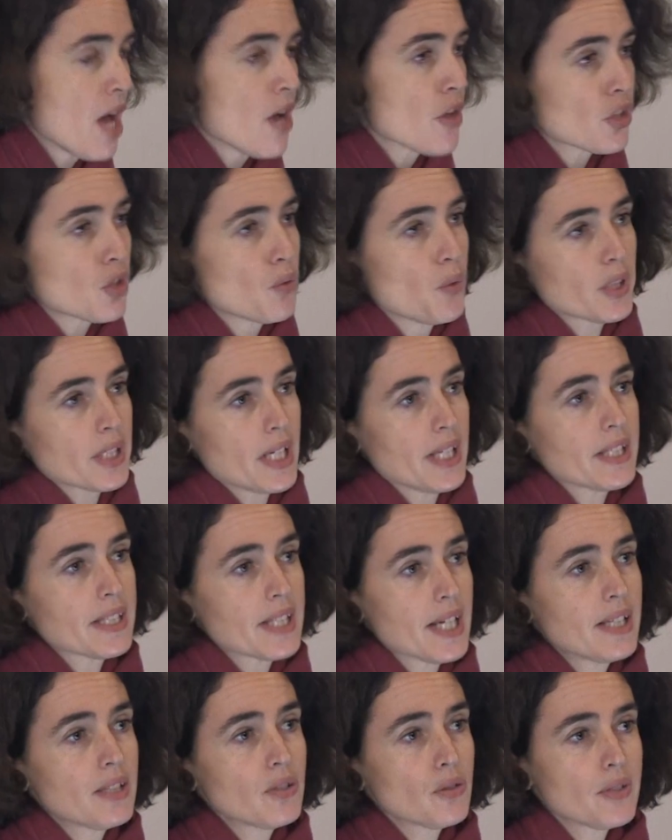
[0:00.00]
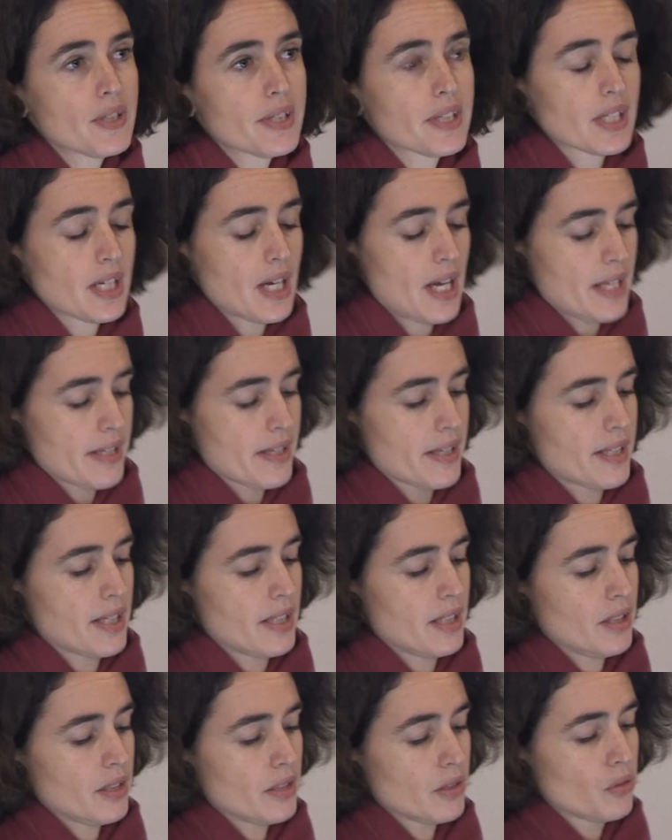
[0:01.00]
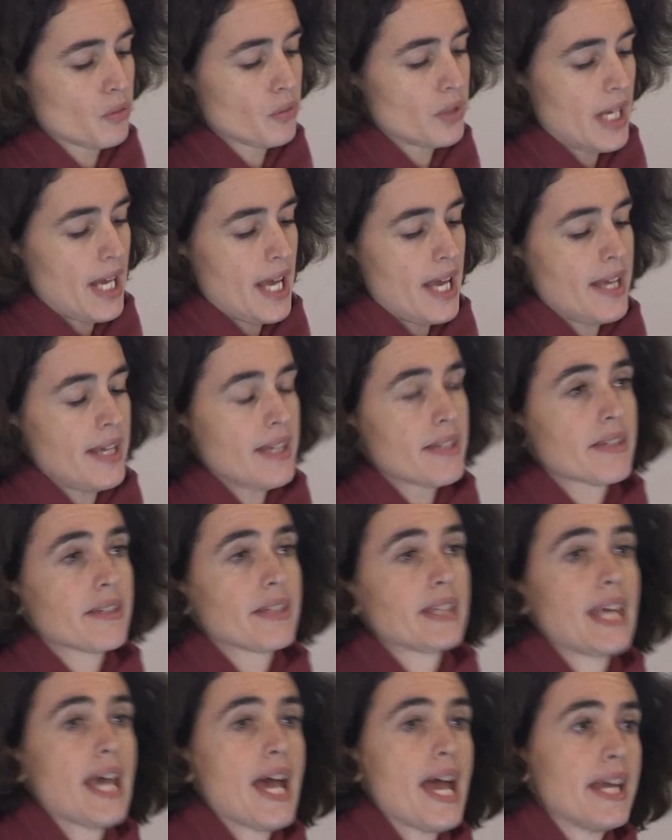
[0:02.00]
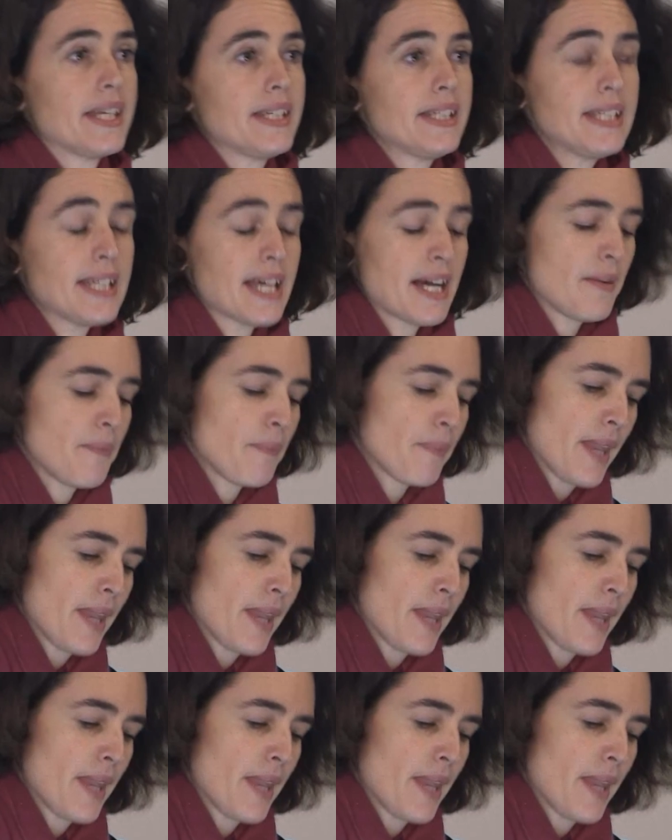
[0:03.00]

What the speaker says: So what I intend to discuss today is the idea